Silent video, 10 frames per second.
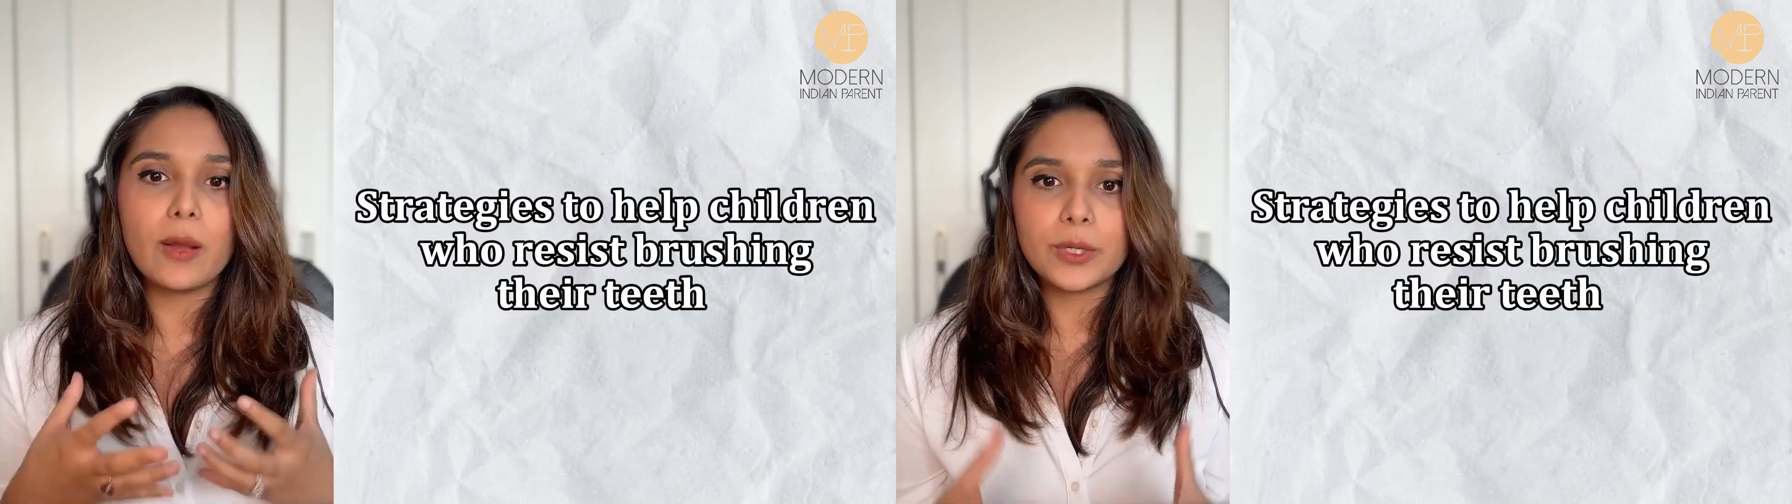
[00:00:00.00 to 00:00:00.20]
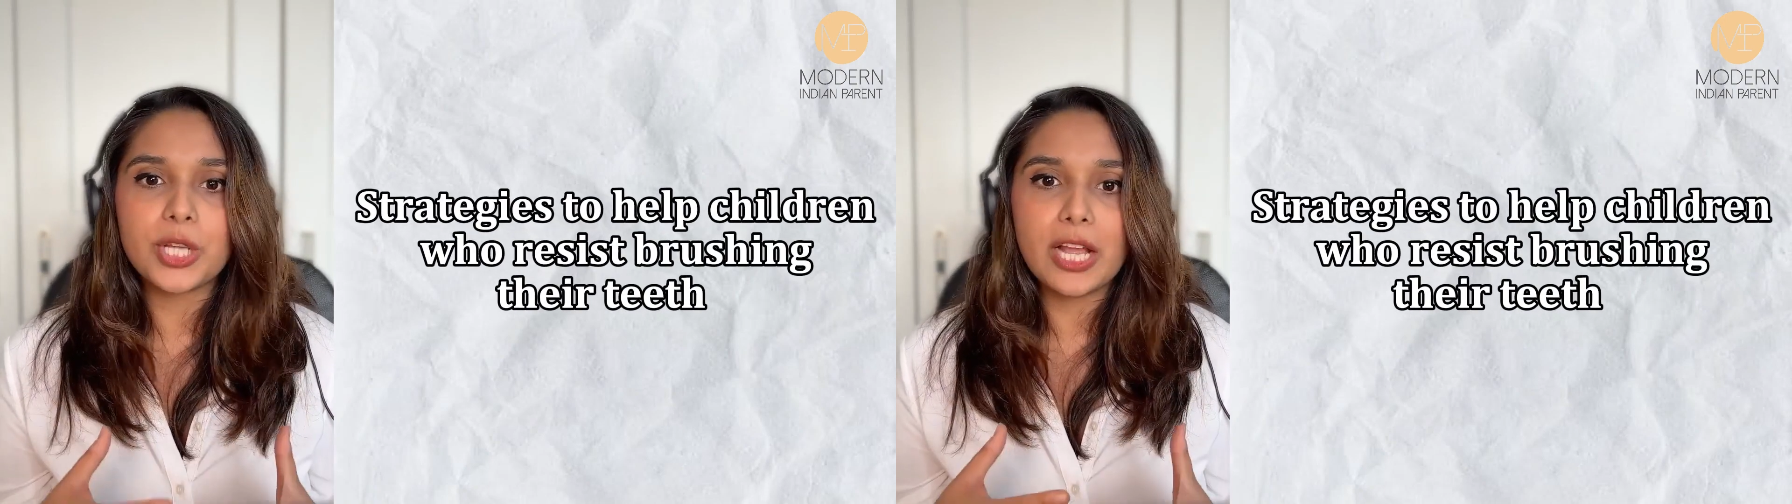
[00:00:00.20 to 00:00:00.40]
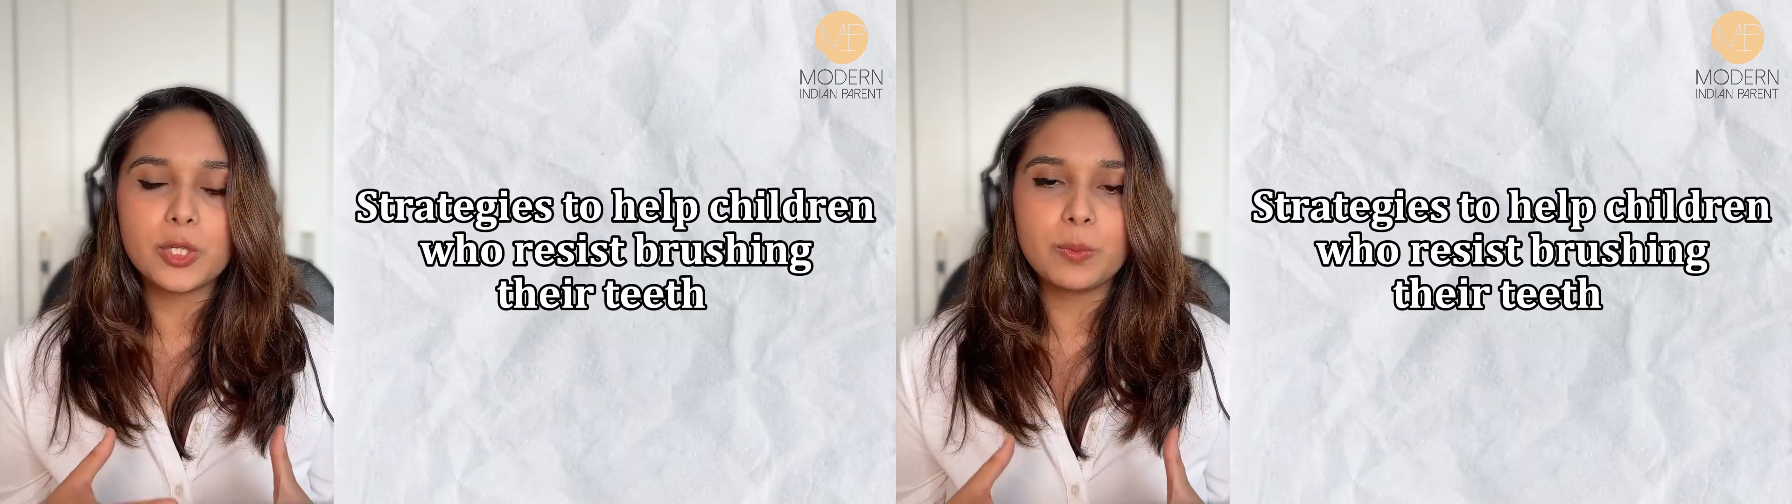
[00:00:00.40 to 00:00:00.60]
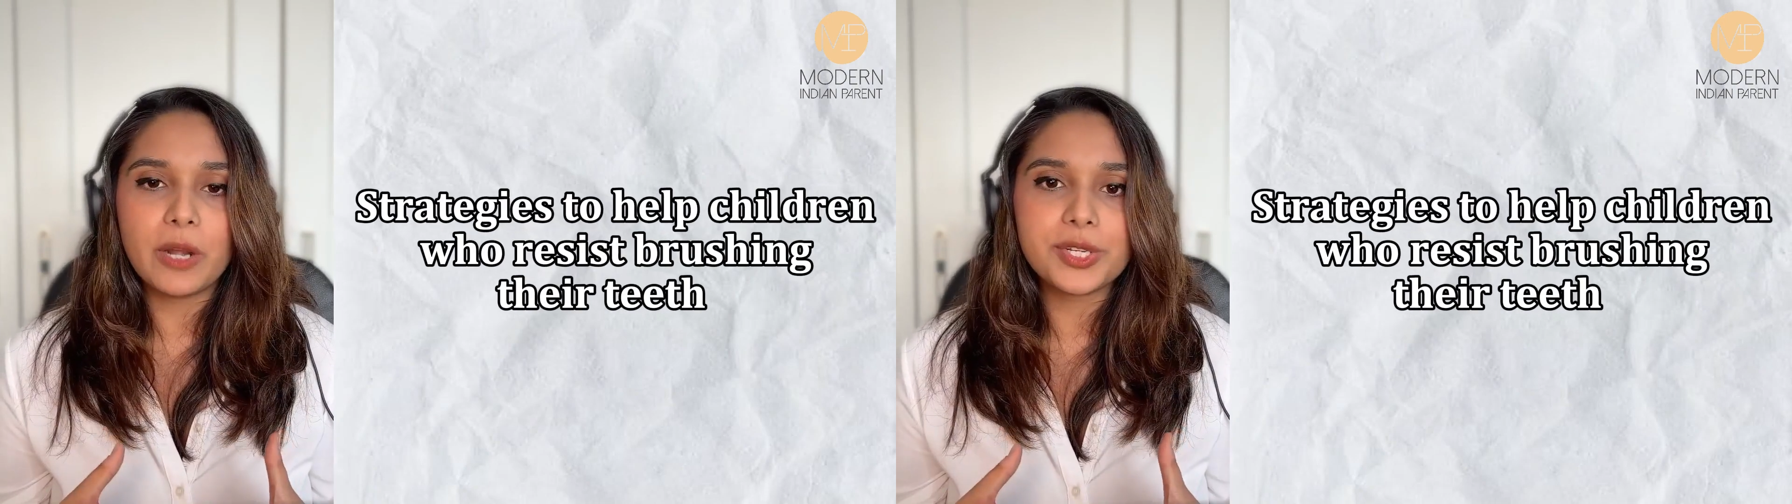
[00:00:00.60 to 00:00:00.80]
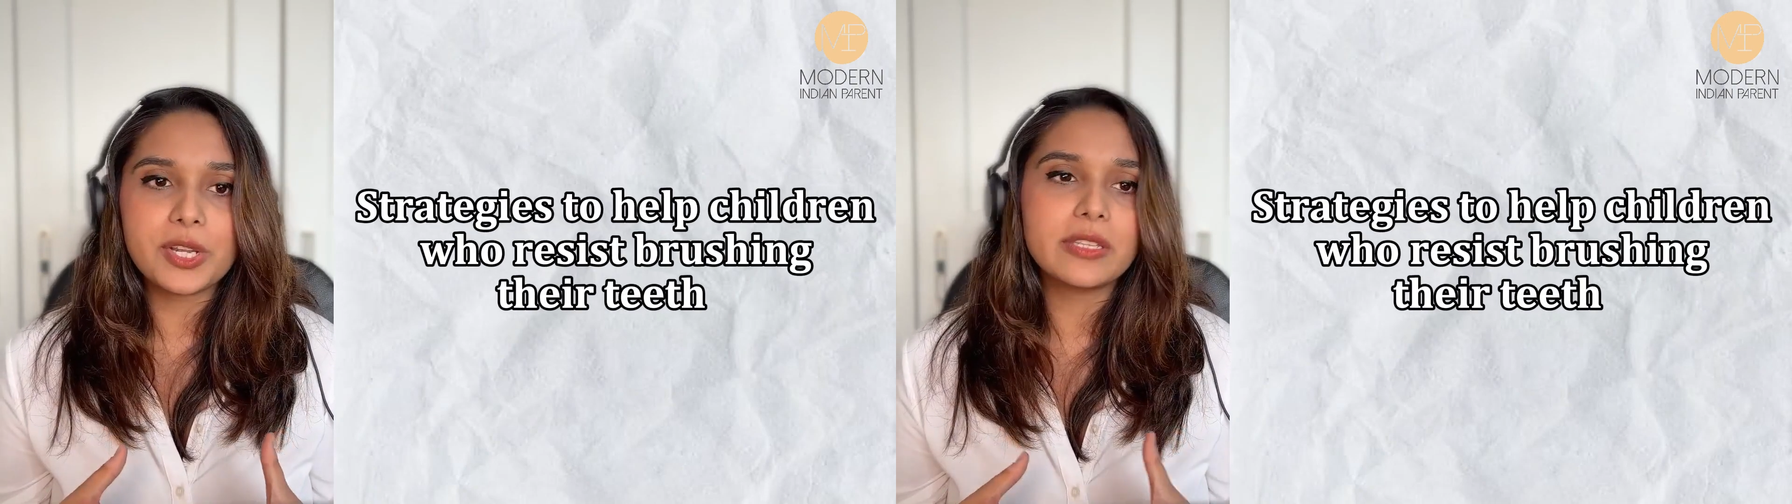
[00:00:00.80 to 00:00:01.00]
our child to
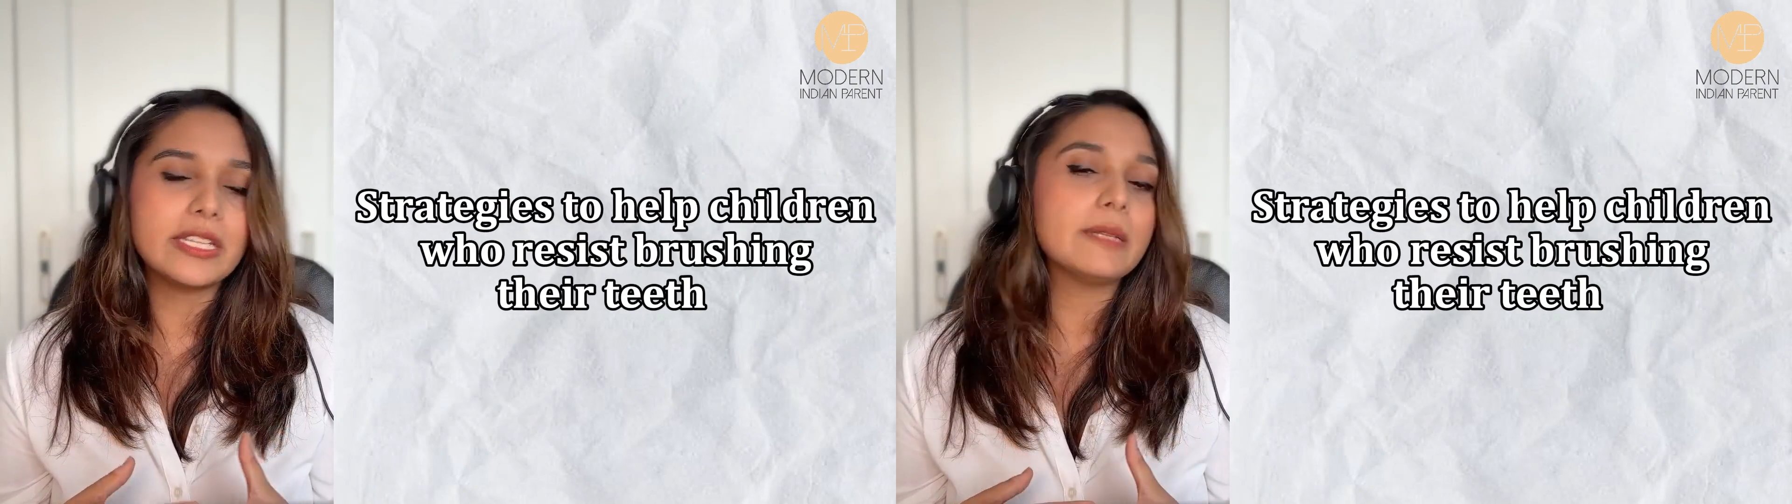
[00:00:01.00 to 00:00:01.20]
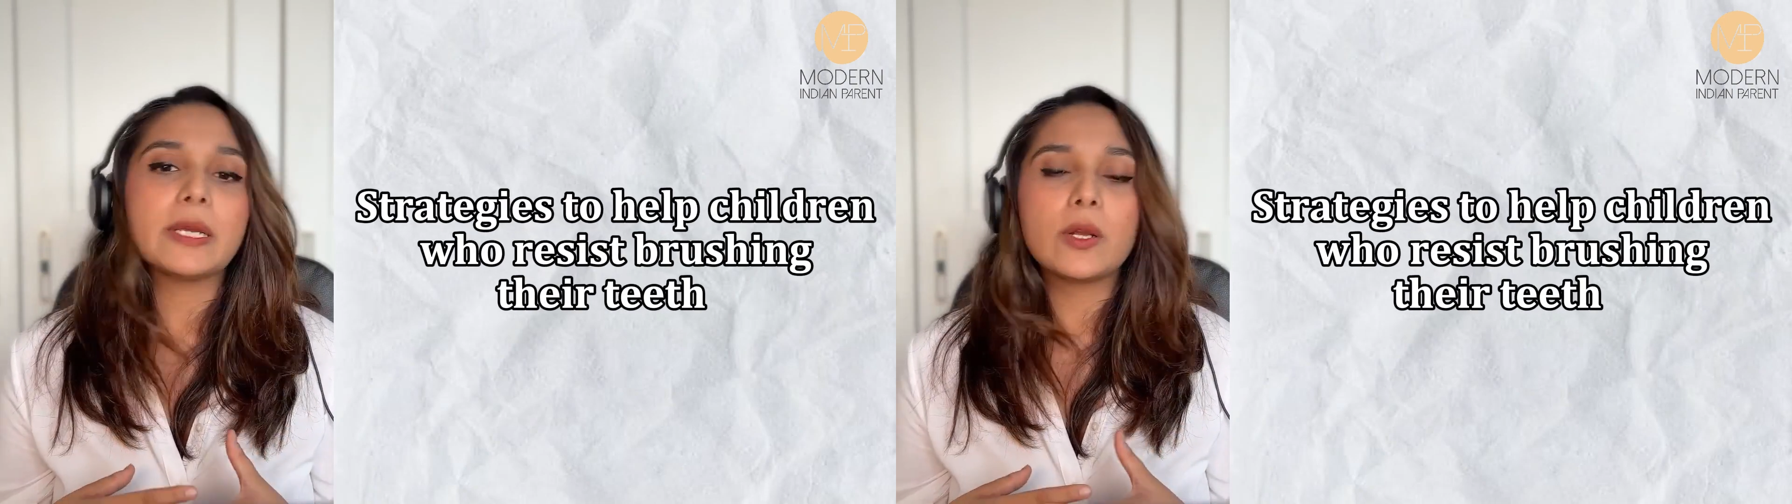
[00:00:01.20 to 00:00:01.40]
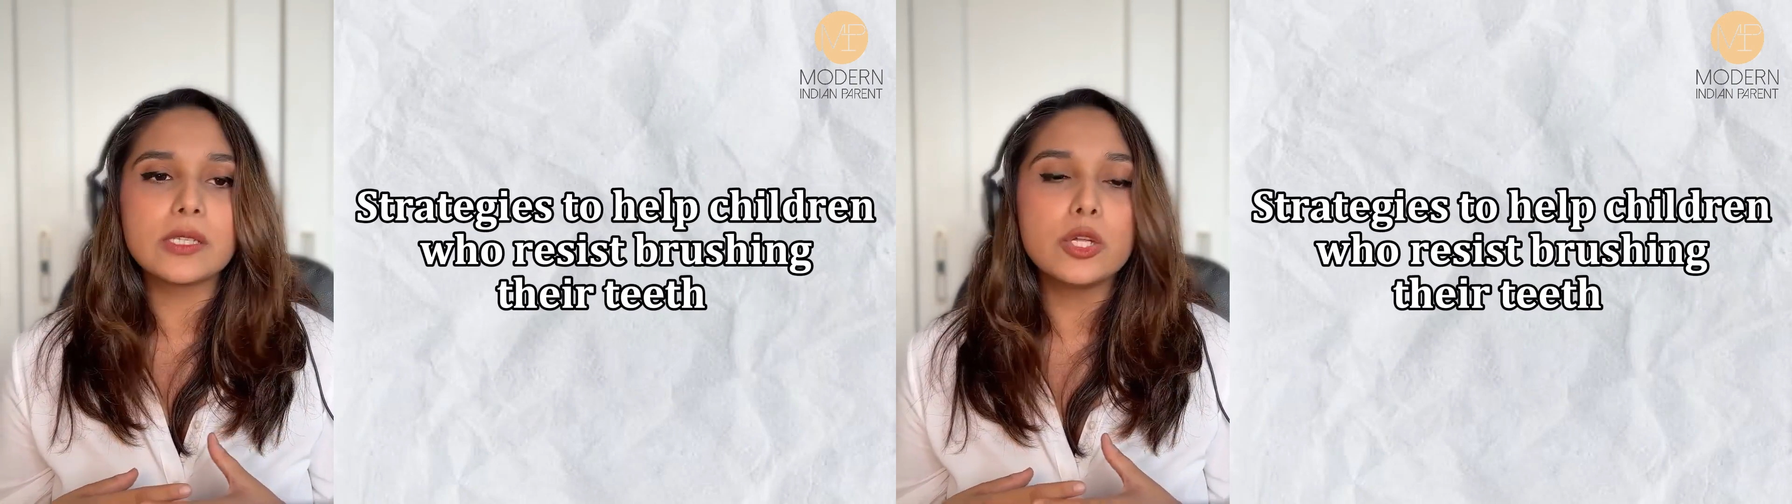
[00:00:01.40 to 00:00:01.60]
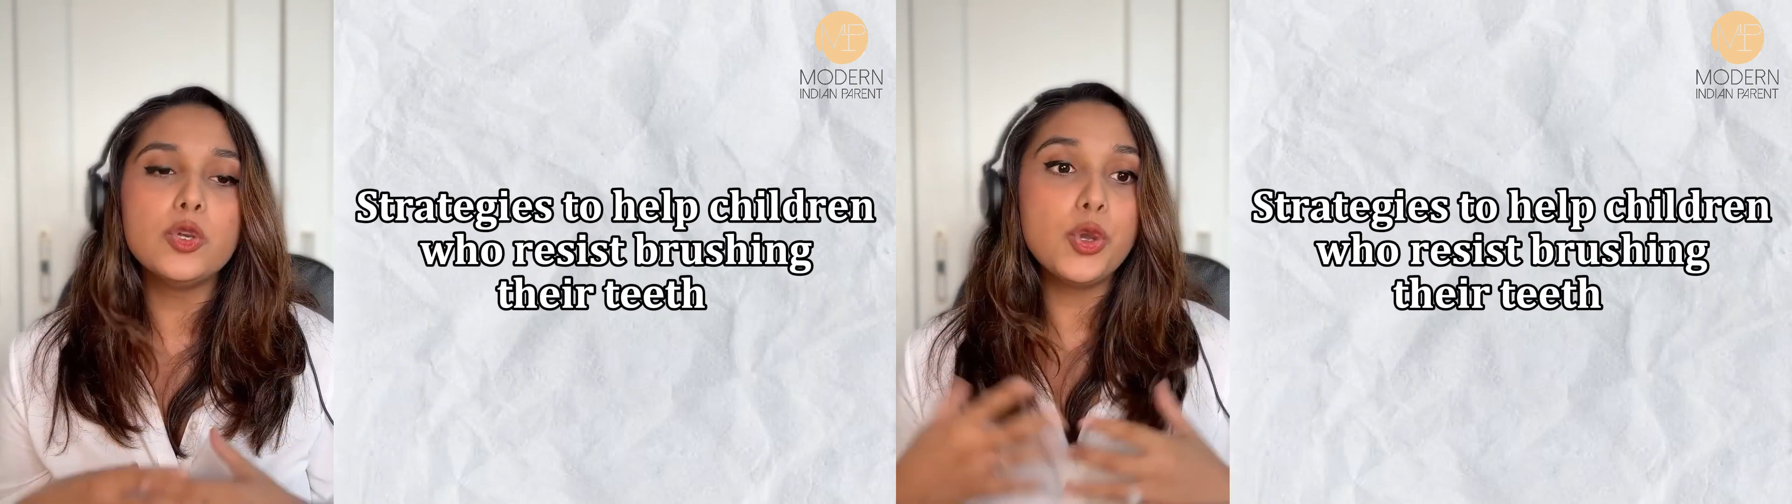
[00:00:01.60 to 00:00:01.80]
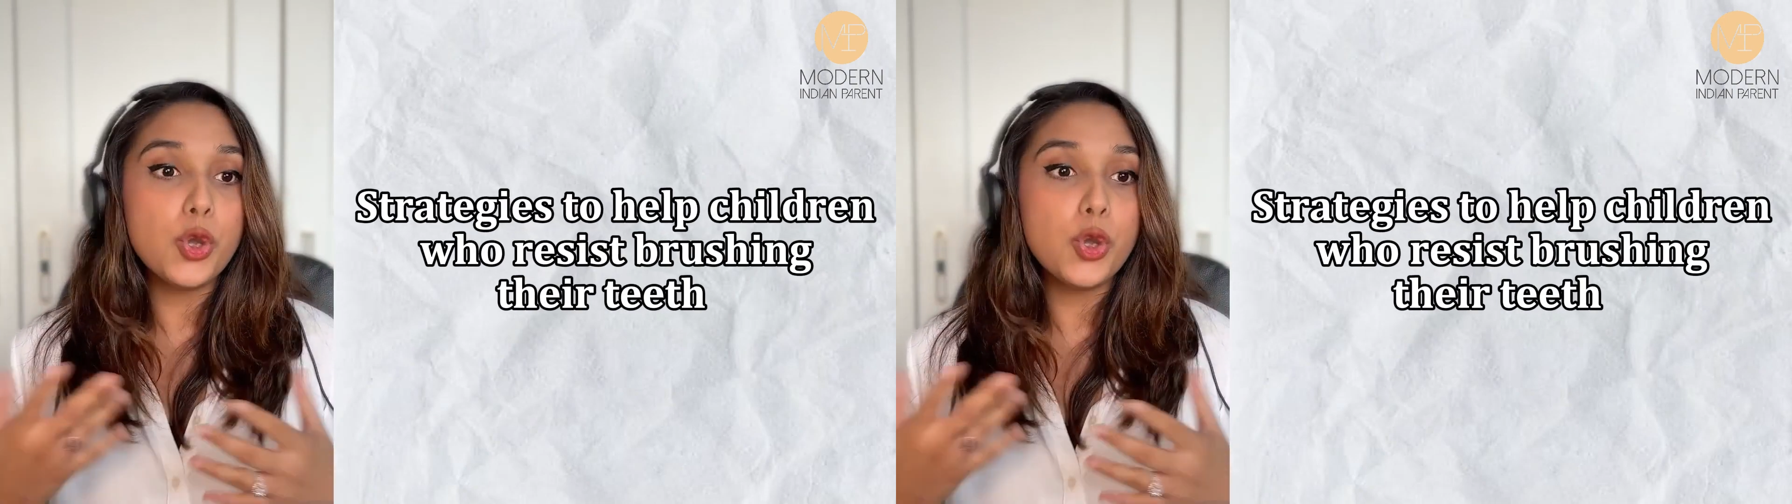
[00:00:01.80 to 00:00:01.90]
brush their teeth because